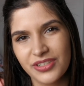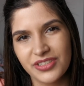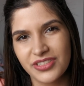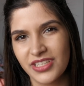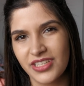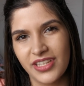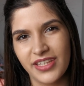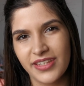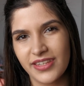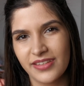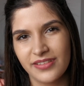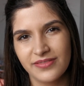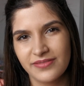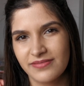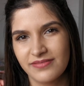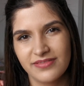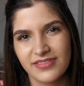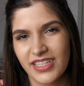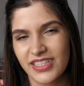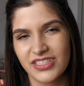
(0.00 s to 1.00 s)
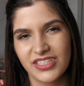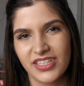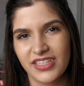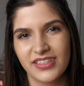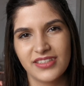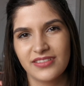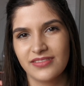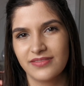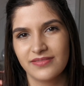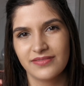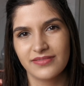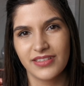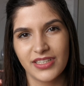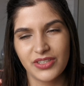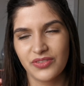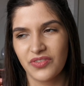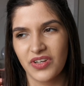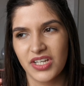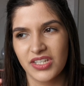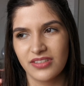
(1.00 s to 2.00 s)
your teeth. That's it.
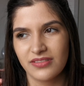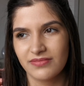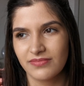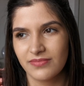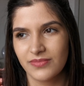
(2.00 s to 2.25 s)
It's fine.